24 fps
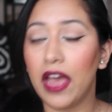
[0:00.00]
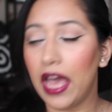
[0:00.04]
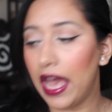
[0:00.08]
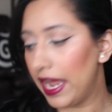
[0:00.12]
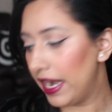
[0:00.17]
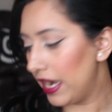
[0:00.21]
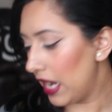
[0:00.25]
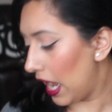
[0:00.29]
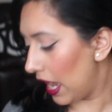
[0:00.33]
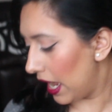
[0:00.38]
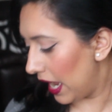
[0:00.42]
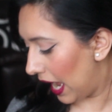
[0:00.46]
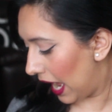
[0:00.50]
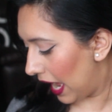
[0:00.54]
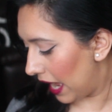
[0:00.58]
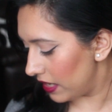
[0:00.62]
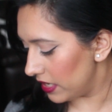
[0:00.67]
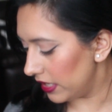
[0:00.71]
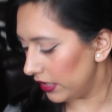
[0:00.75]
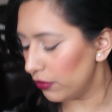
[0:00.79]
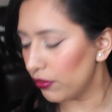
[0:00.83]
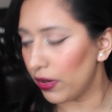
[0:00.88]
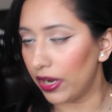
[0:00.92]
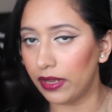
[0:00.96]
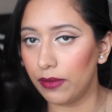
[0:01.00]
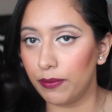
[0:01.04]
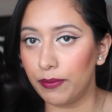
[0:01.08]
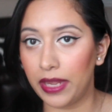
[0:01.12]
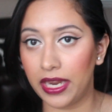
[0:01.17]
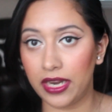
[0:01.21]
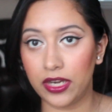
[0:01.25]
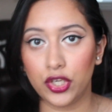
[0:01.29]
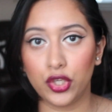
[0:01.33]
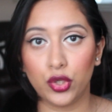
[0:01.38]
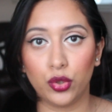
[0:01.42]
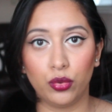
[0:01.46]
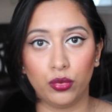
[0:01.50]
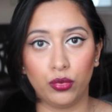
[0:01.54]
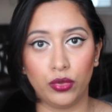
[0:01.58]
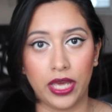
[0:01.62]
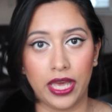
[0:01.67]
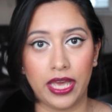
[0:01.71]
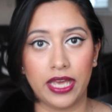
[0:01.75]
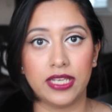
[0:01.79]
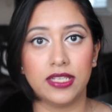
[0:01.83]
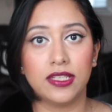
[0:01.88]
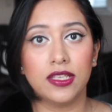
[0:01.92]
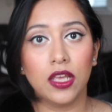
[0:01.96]
I highly recommend you
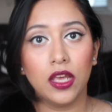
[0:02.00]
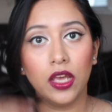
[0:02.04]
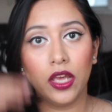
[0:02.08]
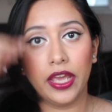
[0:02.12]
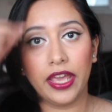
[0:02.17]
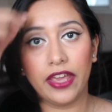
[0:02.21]
guys,